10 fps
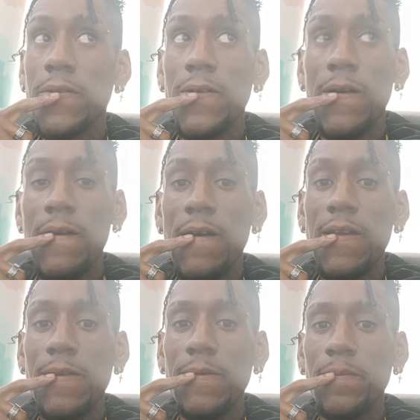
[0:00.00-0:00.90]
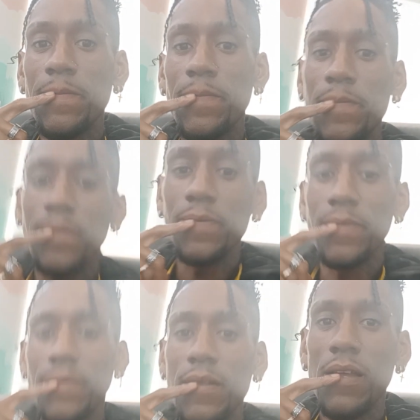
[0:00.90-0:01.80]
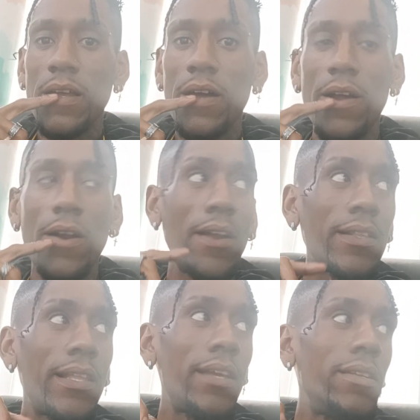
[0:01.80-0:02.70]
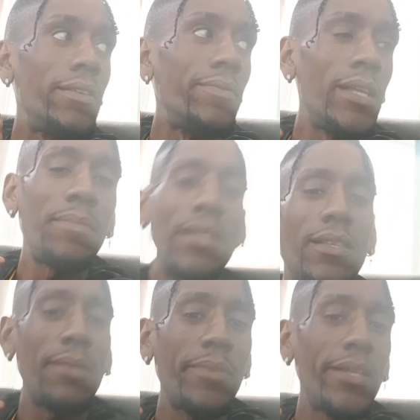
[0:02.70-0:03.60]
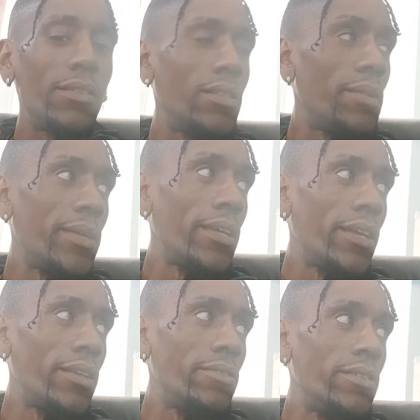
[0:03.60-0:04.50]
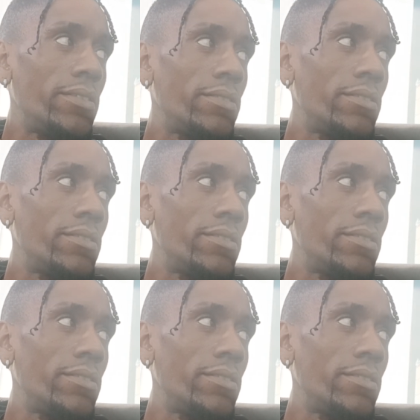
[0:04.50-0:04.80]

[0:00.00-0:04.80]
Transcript: All right? All right, later. Let me, let me, let me handle this.